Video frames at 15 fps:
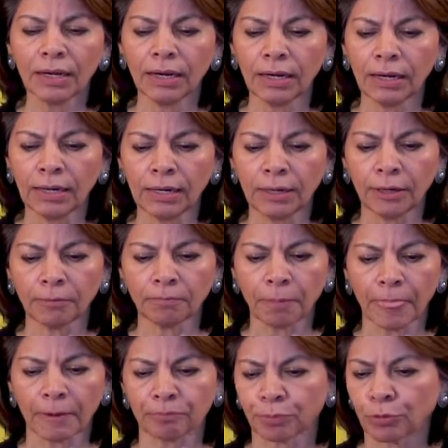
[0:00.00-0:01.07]

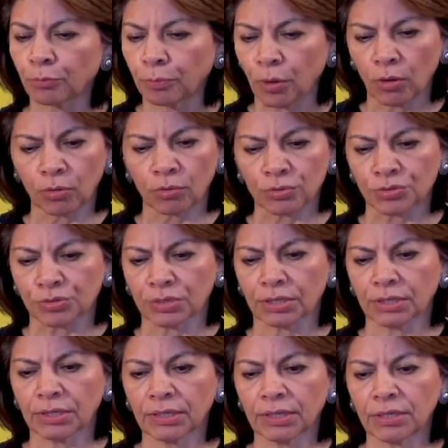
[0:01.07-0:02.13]
um,
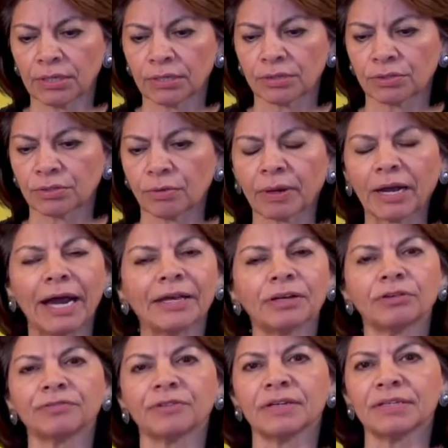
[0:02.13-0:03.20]
propose some
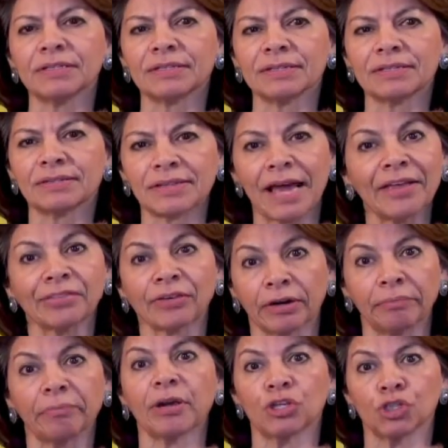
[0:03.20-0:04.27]
kind of uh,
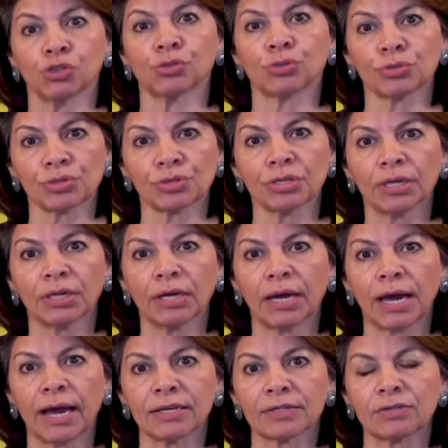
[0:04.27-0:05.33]
standard measures
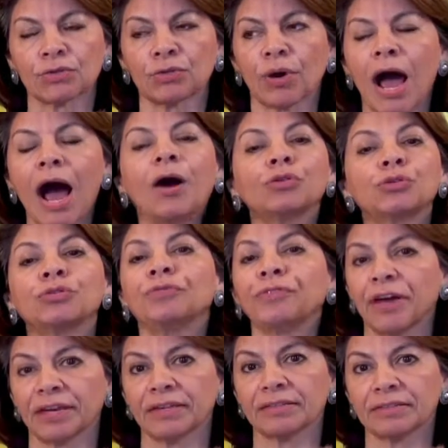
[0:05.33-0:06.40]
as to how to
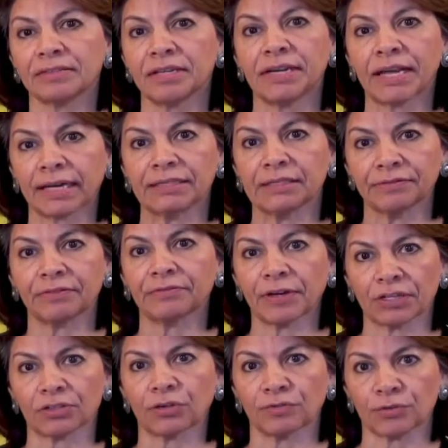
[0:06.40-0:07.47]
face the negative
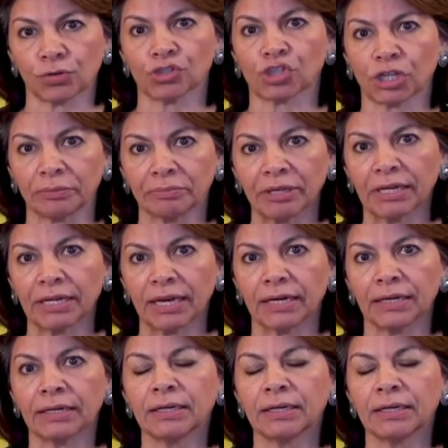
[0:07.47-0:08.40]
effects of social media,